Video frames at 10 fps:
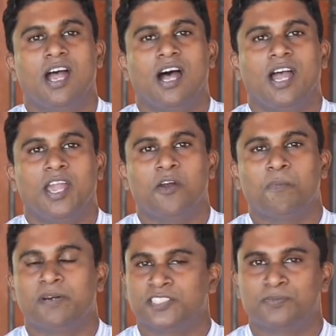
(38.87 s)
I have
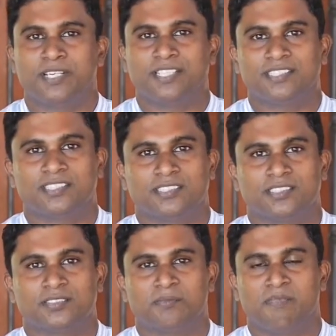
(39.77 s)
participated
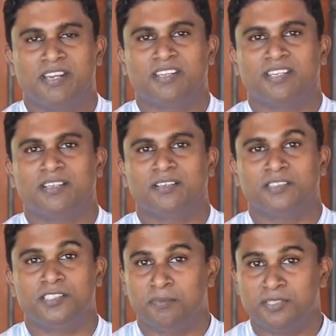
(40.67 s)
many
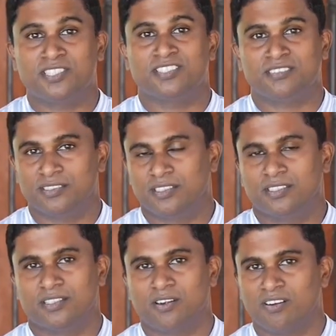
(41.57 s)
debating
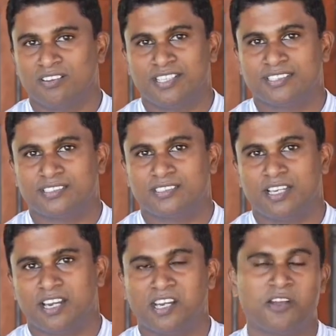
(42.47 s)
contests
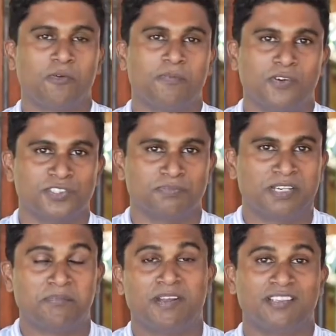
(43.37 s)
and I have brought
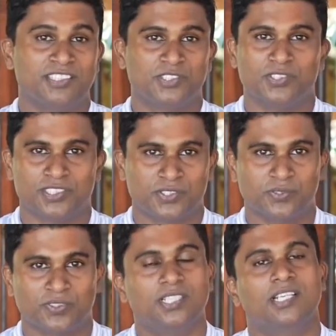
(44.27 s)
many medals to the
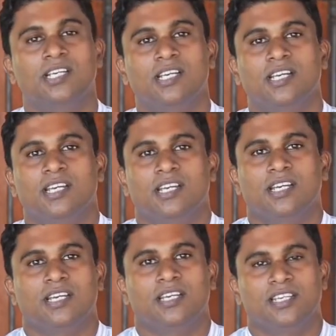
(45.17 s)
school.
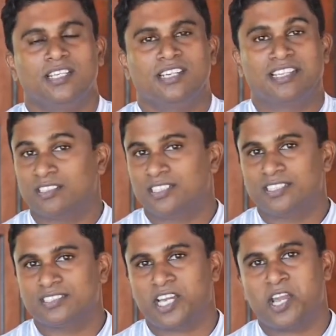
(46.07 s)
In
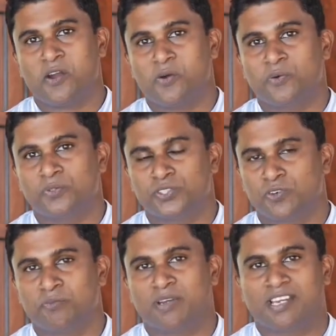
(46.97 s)
athletics, I have
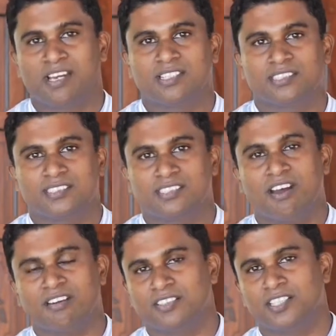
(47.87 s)
shown my colors in
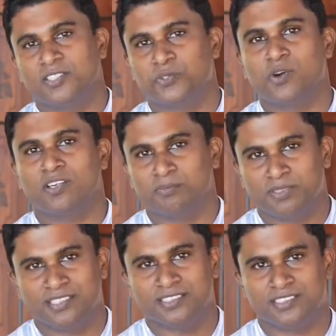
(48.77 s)
100 and 200
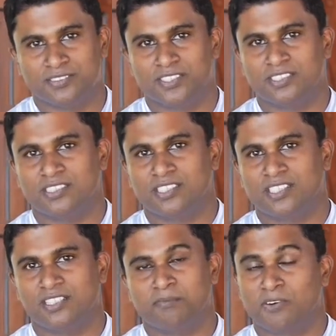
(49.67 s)
meters, even
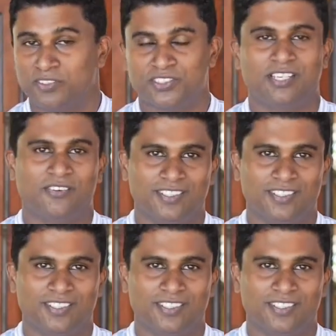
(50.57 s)
in province level.